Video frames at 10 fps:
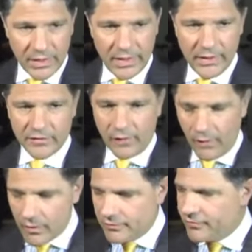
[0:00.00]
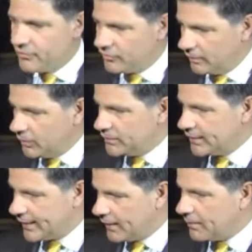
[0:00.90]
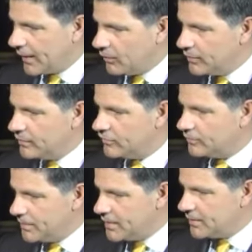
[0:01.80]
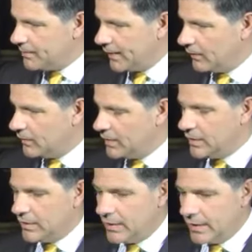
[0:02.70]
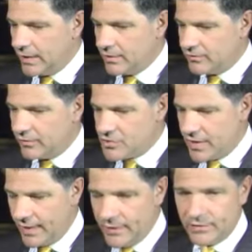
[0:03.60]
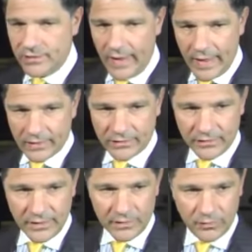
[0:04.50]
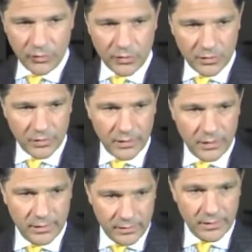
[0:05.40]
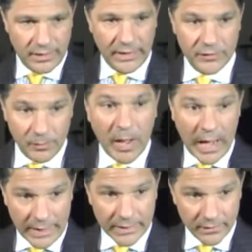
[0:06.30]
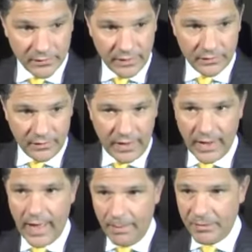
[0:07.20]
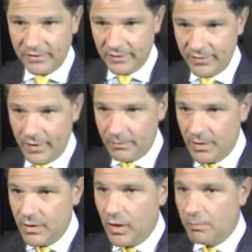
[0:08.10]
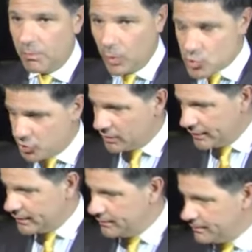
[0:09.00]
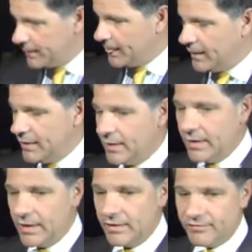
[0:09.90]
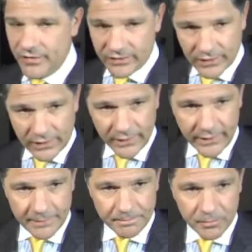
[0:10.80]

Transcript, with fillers: and it's hard for someone to come out and speak about uh, such heinous acts that were on their body that that happened to them, emotionally, uh, physically,